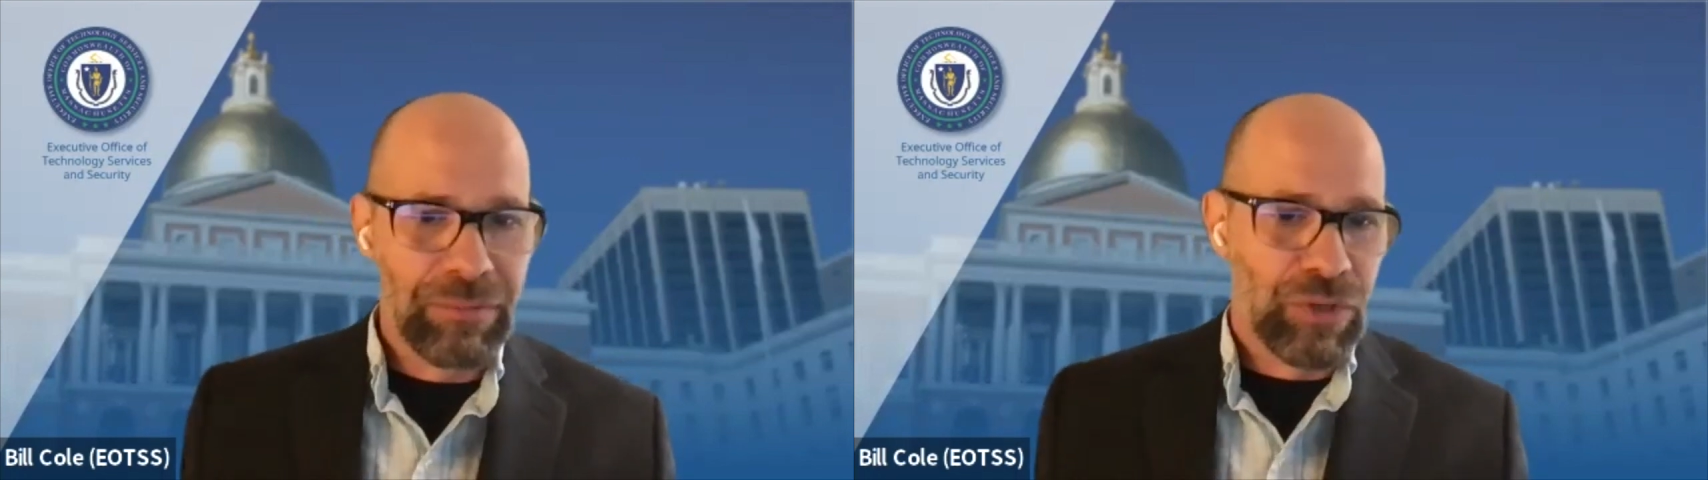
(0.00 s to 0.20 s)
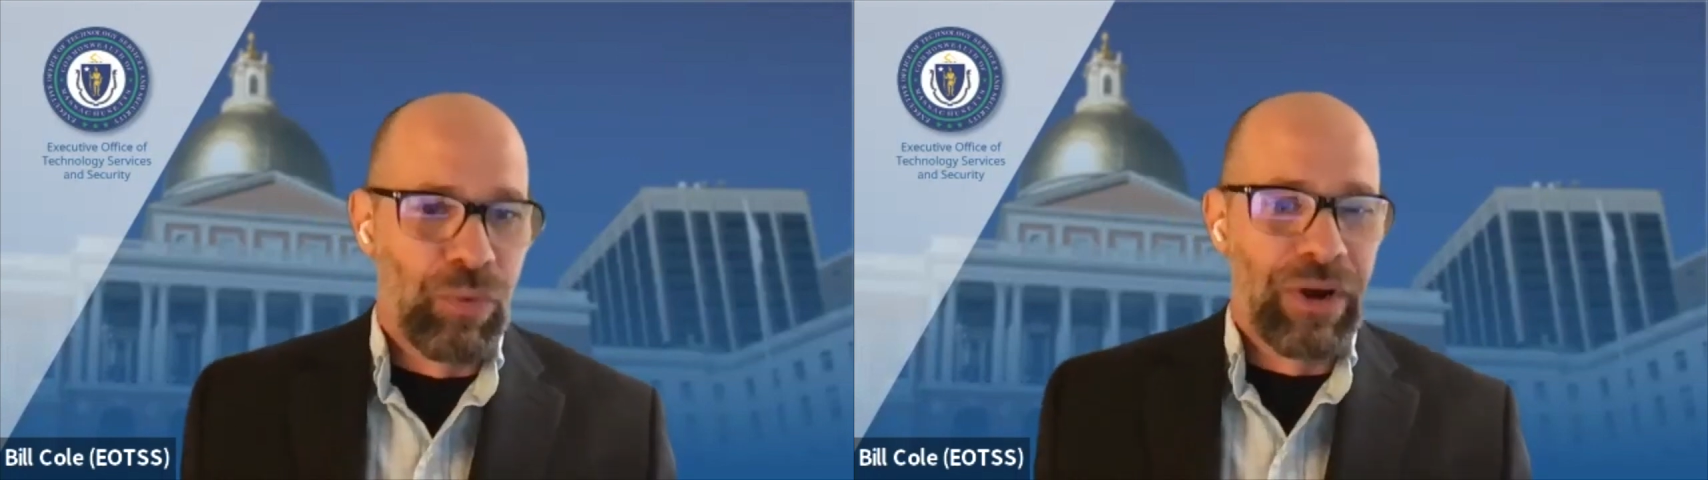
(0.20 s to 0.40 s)

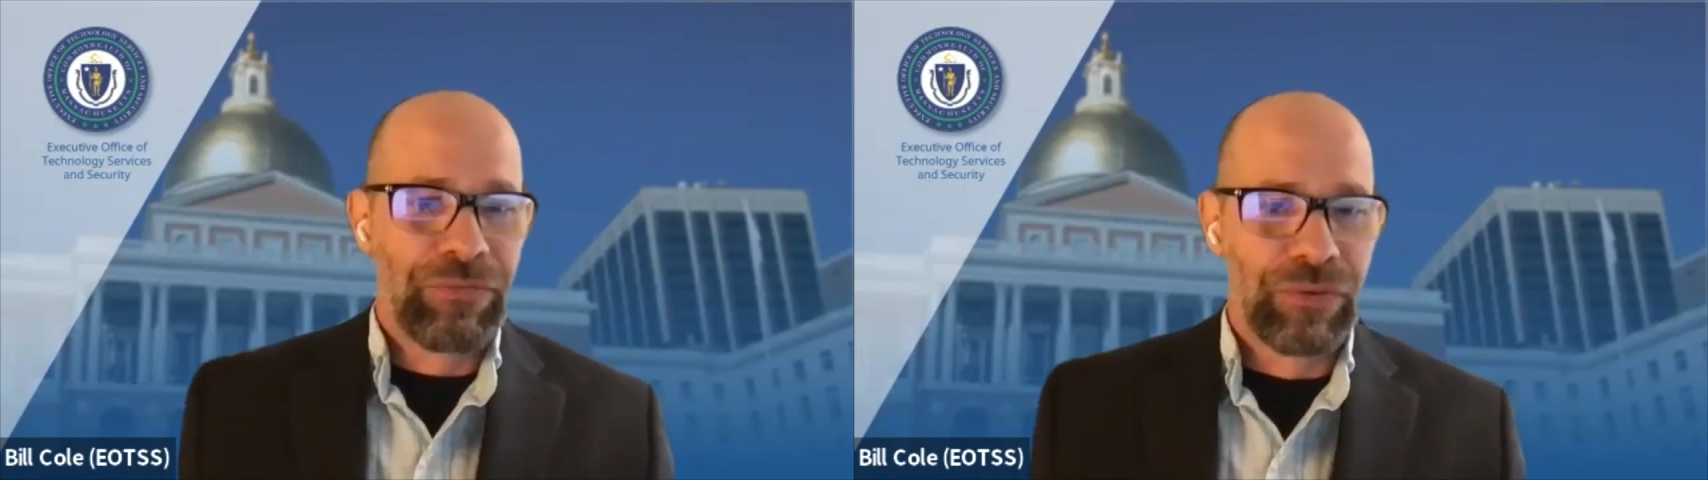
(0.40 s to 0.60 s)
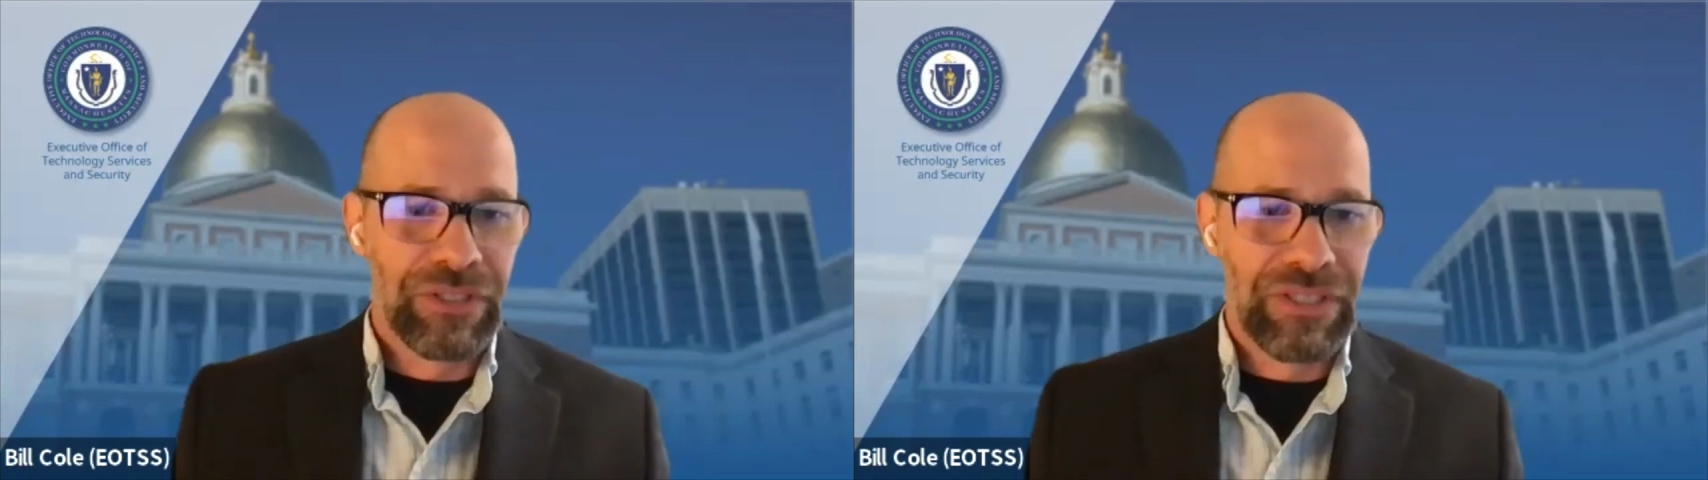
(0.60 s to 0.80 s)
square
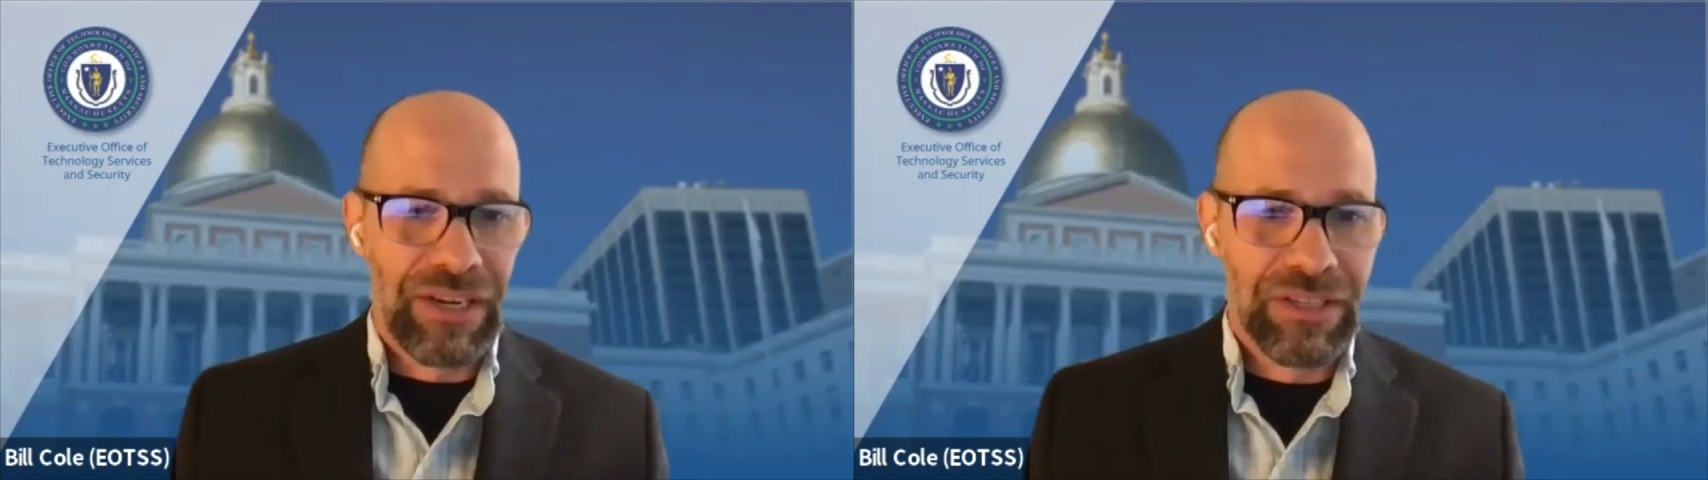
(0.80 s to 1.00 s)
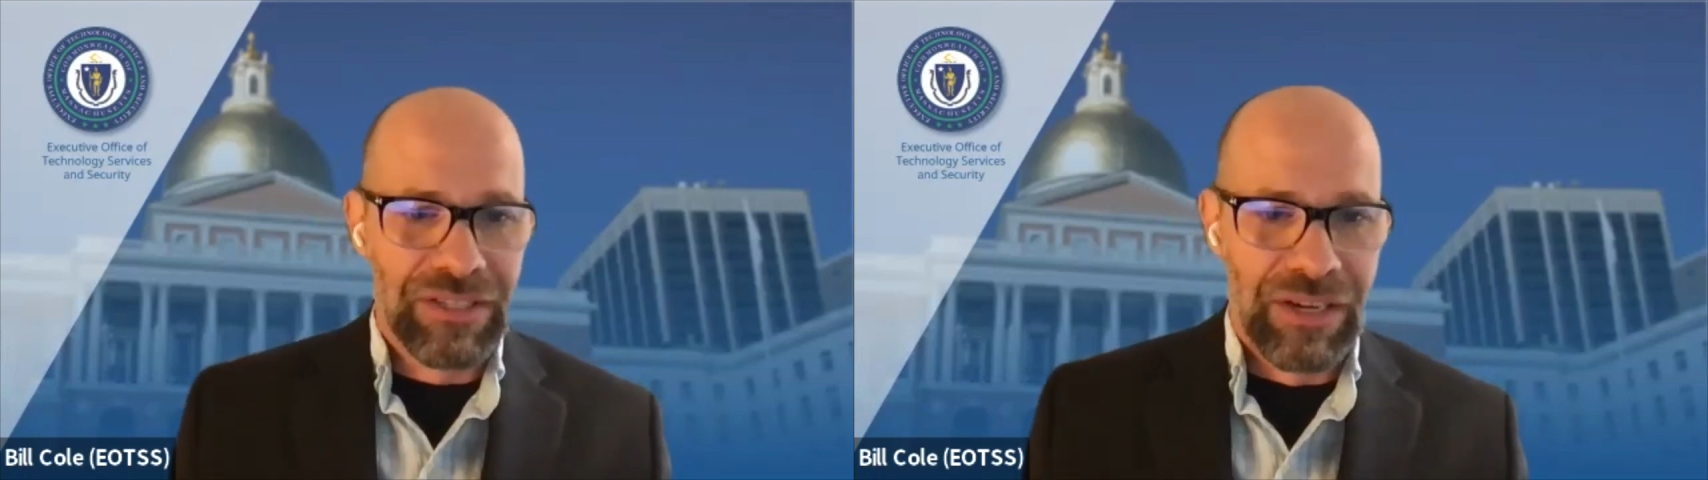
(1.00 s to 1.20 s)
foot
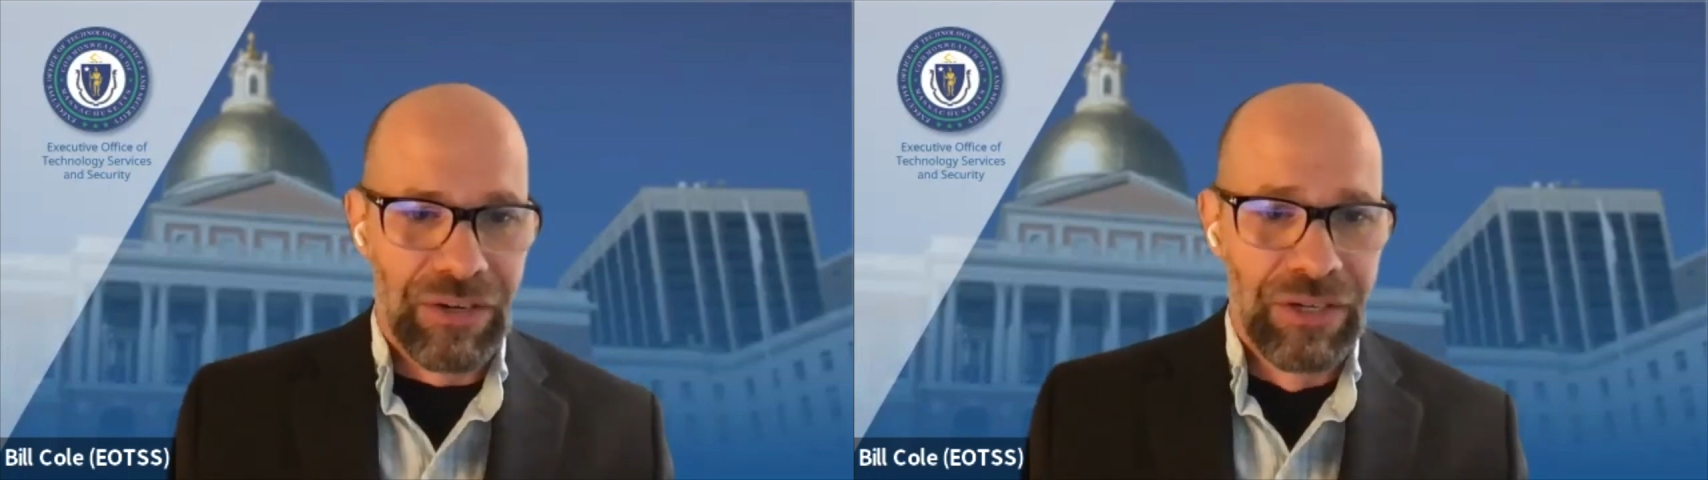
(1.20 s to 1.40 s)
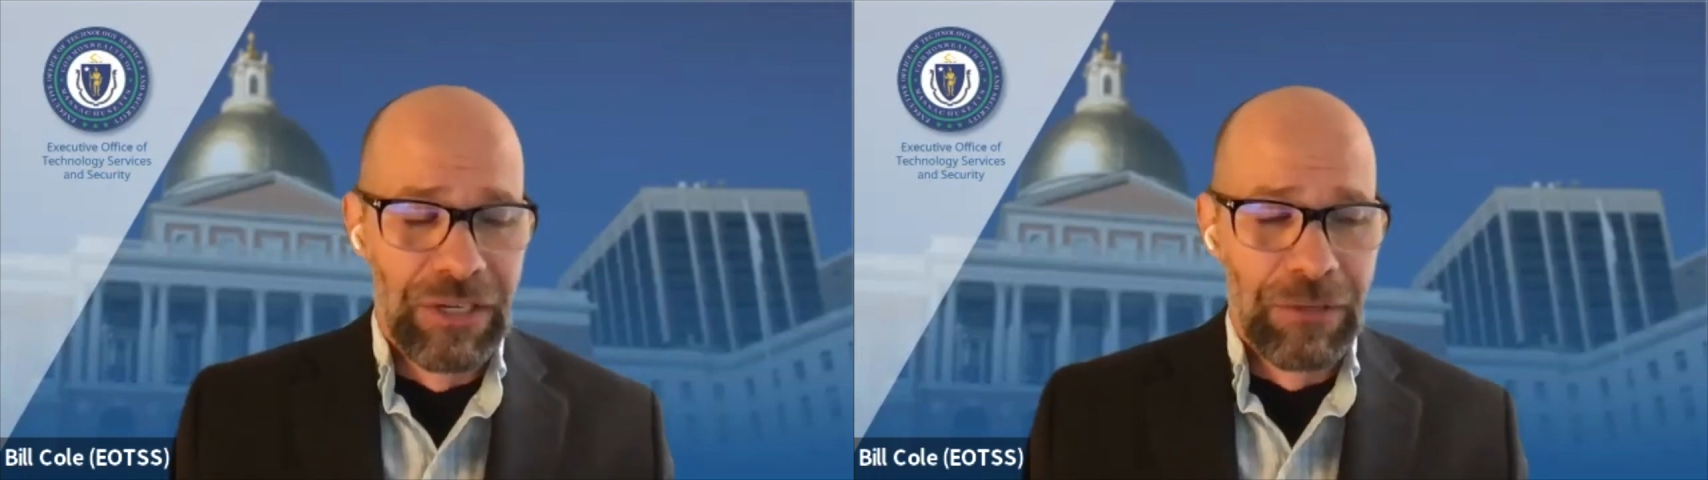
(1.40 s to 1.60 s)
data center,